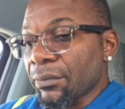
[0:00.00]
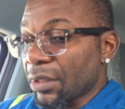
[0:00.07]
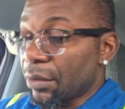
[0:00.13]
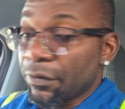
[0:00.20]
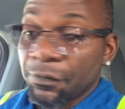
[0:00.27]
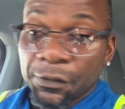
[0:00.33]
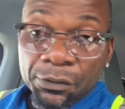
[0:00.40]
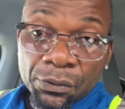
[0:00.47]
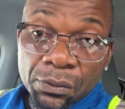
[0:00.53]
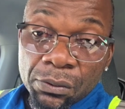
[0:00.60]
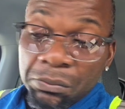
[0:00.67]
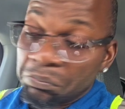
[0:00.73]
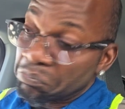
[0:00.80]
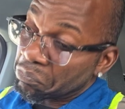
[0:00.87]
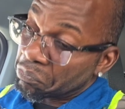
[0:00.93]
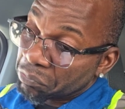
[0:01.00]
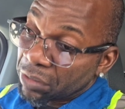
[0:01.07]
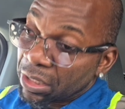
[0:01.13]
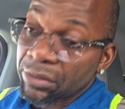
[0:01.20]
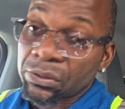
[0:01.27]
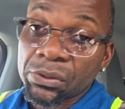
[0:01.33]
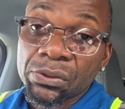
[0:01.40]
If you do,
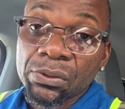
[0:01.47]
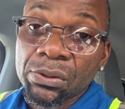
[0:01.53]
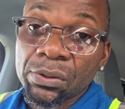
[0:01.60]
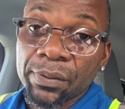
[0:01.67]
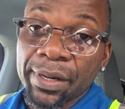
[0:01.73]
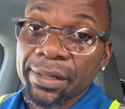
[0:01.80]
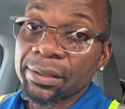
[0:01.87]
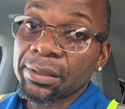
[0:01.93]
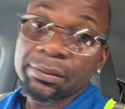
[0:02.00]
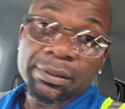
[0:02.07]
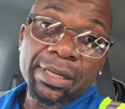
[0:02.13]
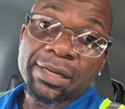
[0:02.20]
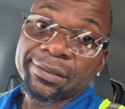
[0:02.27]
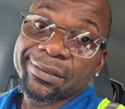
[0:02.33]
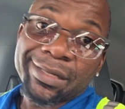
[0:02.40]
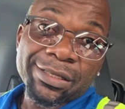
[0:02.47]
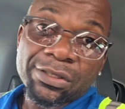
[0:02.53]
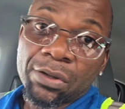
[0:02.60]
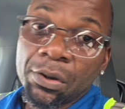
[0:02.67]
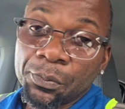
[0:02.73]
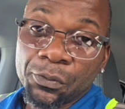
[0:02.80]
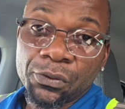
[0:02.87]
that's also great. That's
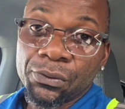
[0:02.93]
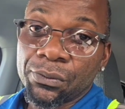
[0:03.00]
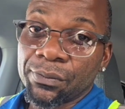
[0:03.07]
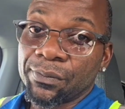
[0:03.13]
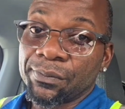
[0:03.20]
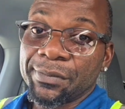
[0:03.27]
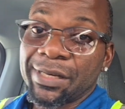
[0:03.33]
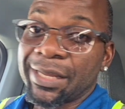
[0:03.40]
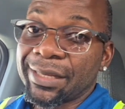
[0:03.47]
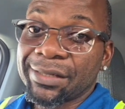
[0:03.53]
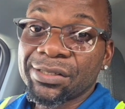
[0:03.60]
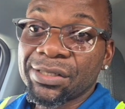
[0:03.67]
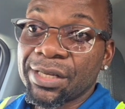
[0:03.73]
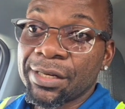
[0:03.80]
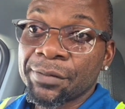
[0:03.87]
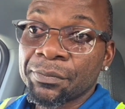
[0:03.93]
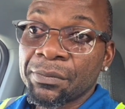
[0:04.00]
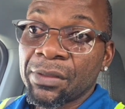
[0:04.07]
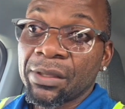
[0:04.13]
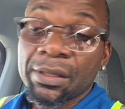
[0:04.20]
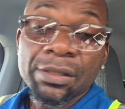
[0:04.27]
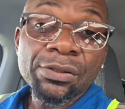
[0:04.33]
up to you. Like I said,
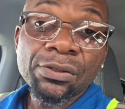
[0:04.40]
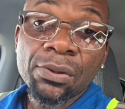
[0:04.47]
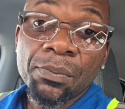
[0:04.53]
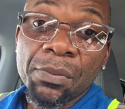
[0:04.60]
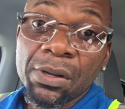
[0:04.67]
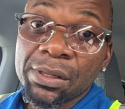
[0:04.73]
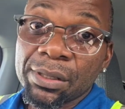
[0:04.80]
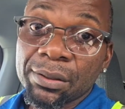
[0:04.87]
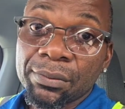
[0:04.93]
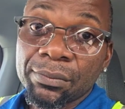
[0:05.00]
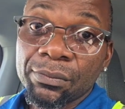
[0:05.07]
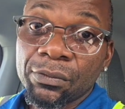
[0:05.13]
it's your money.